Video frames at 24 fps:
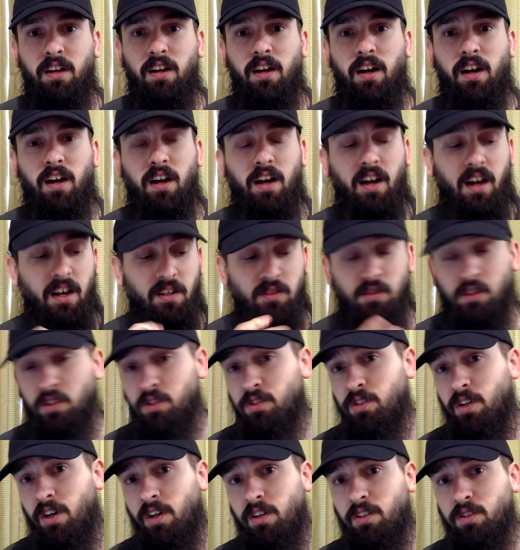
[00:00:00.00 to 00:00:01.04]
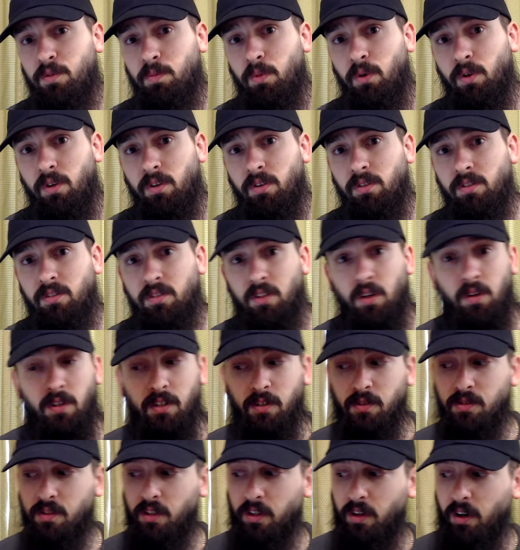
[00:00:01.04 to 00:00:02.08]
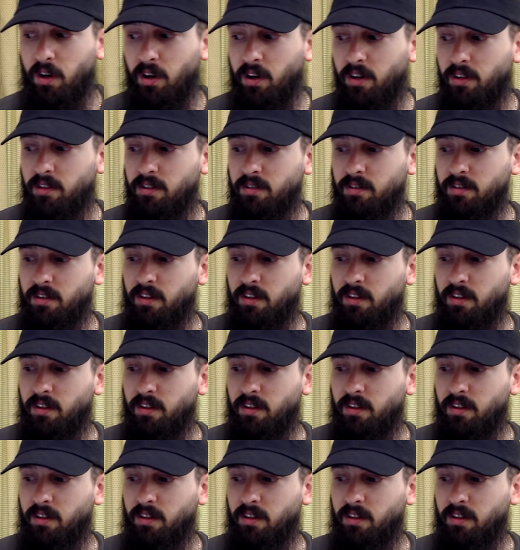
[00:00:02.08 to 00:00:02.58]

I just saw it spoiled. So here's the card.